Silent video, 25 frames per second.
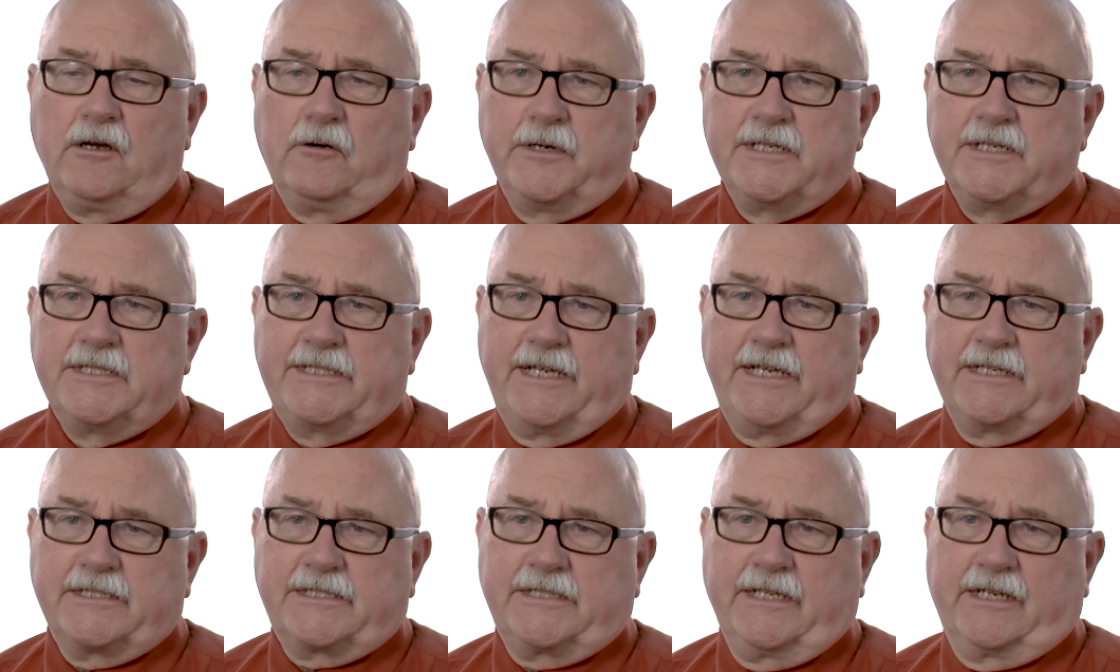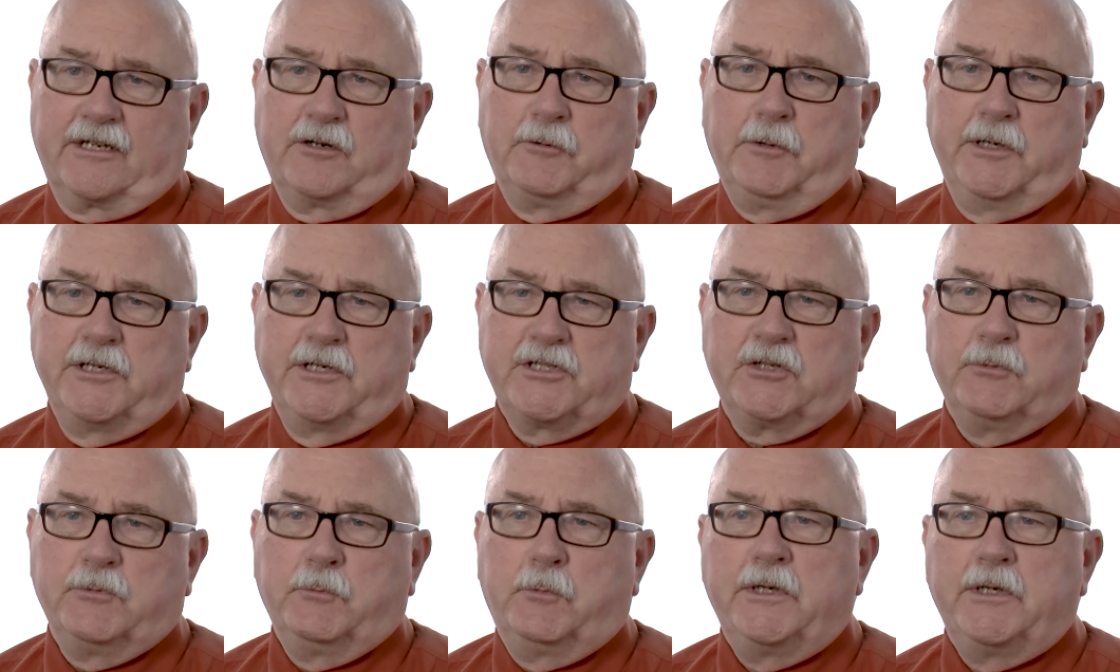always ask that
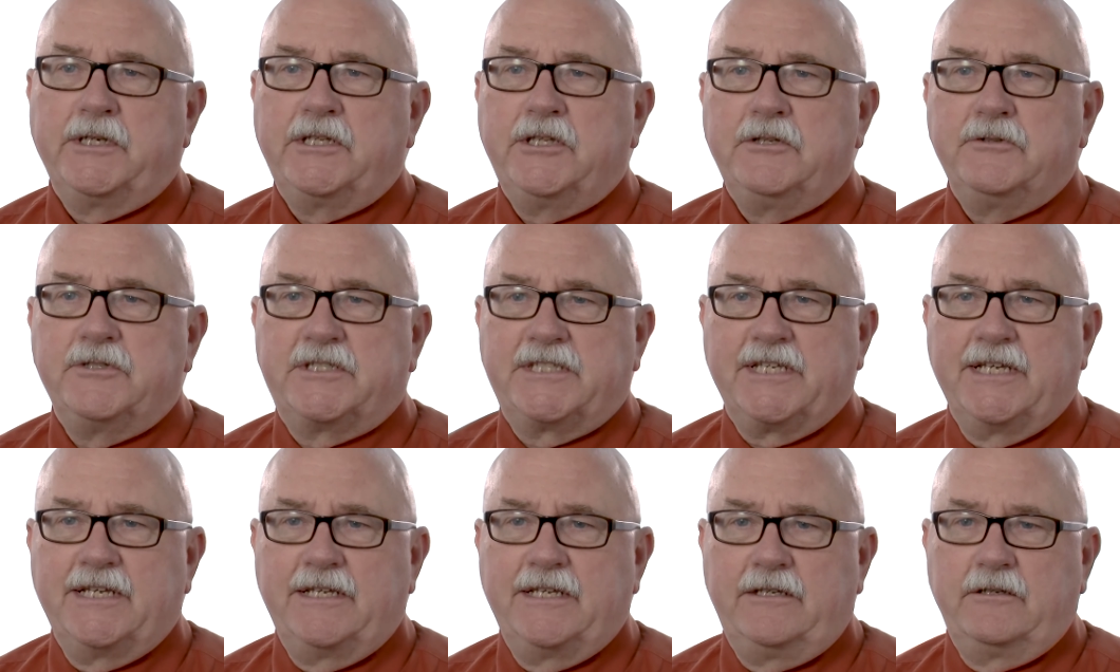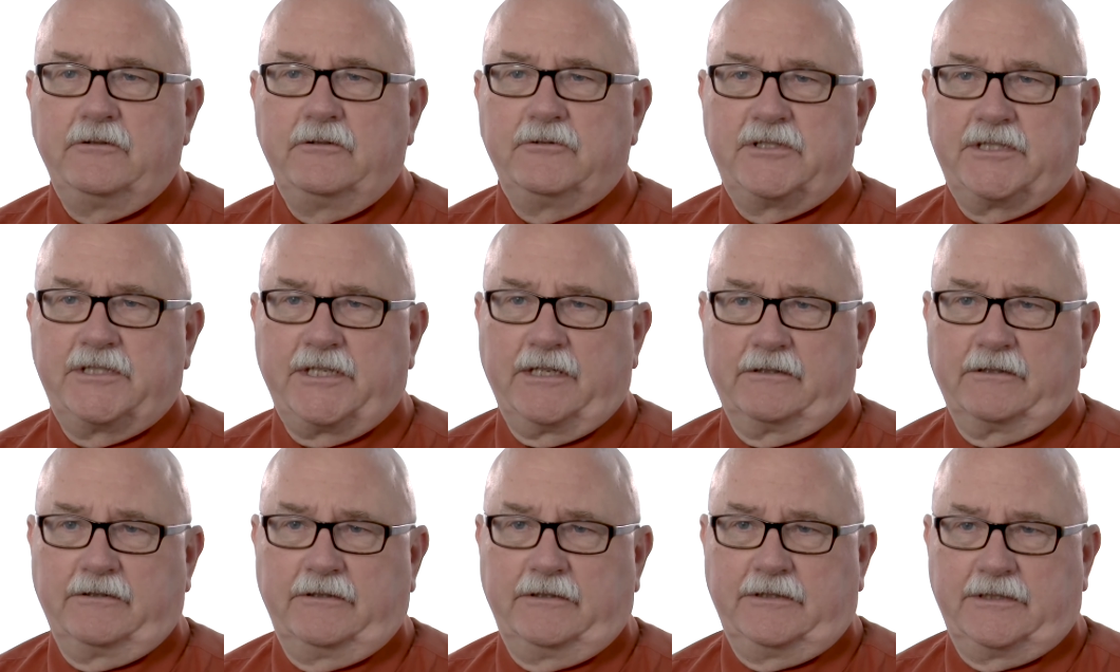question, what do you see you
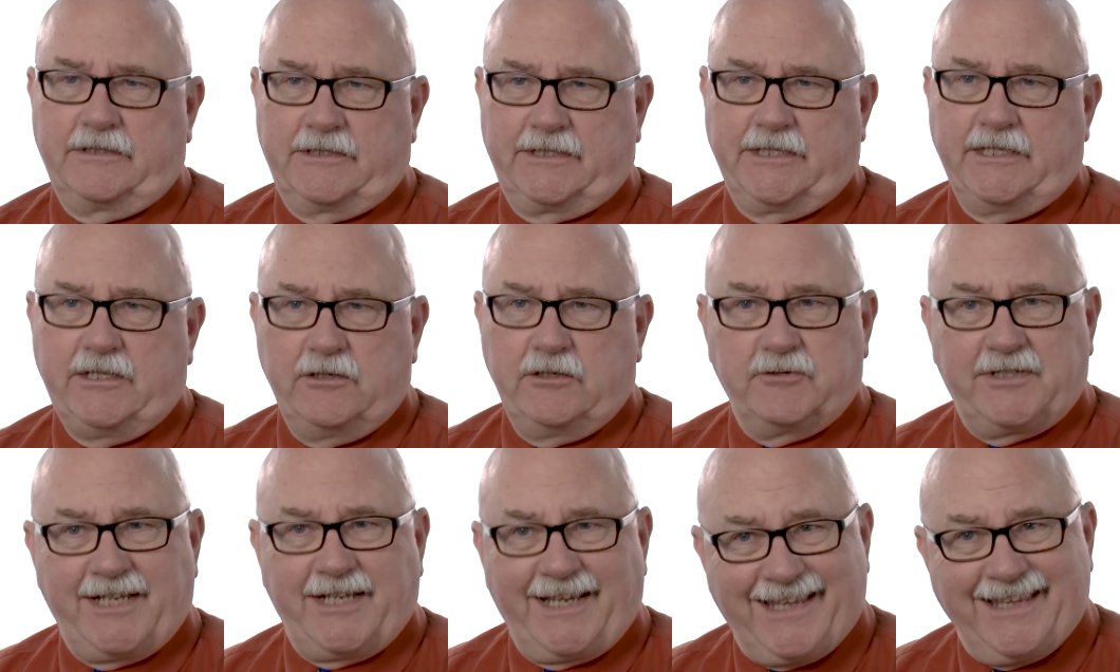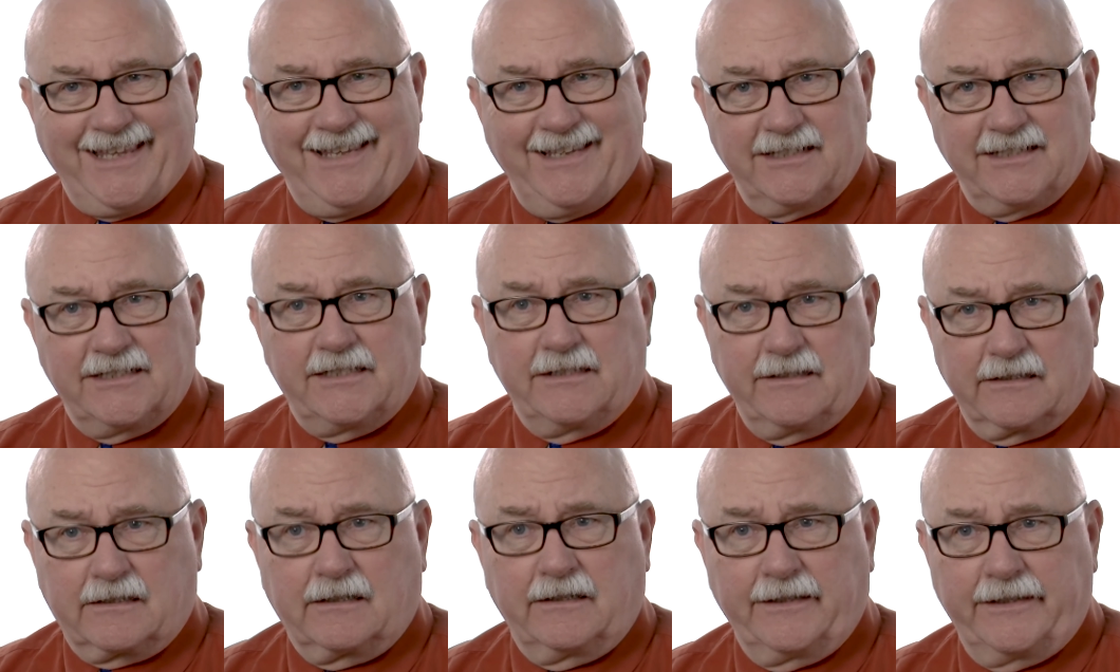see you taking
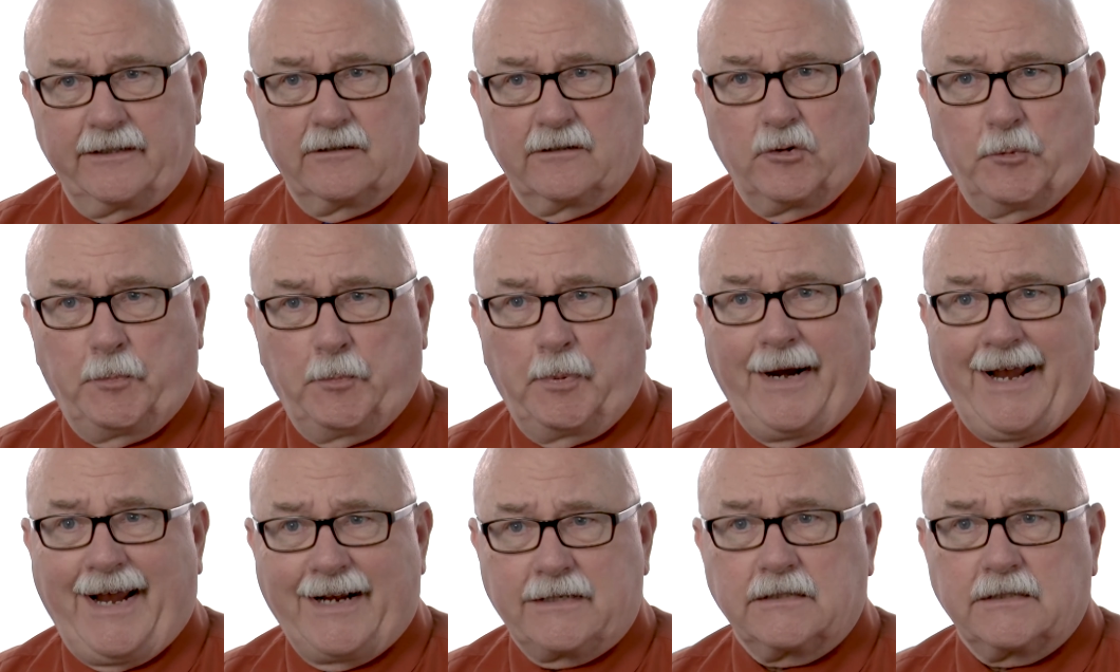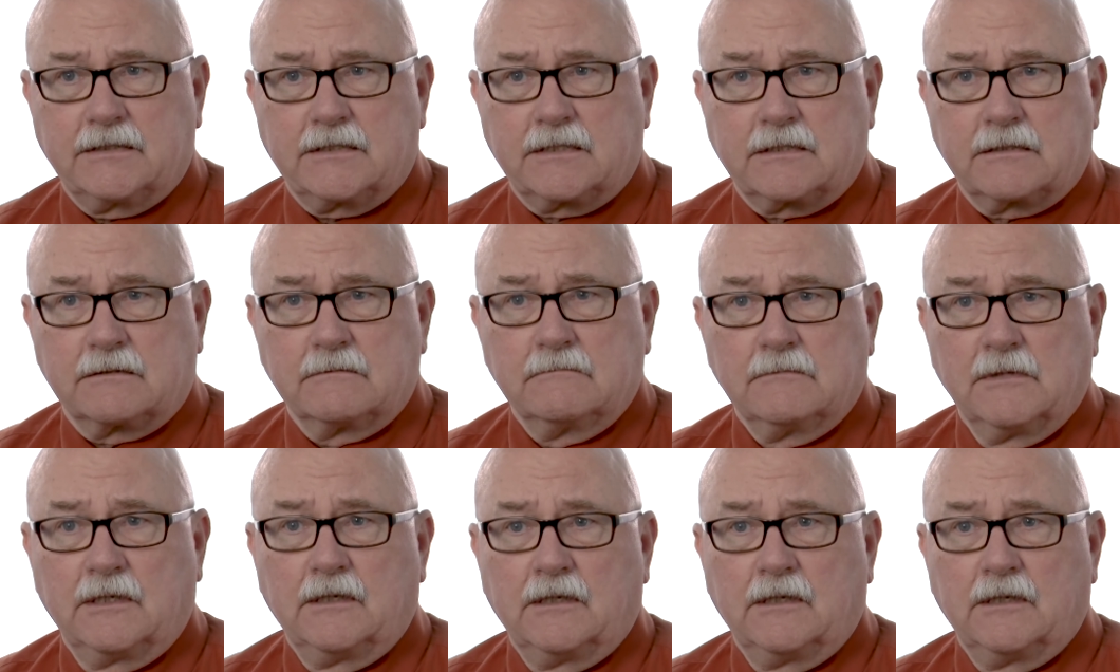into the clinical practice?